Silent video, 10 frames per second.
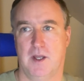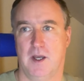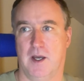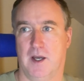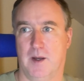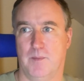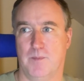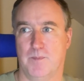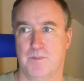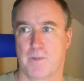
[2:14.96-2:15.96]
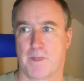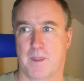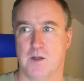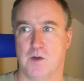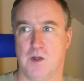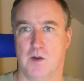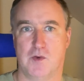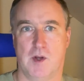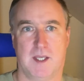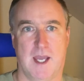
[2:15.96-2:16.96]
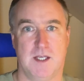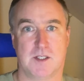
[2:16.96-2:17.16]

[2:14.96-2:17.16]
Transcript: Um, you know, trying to get his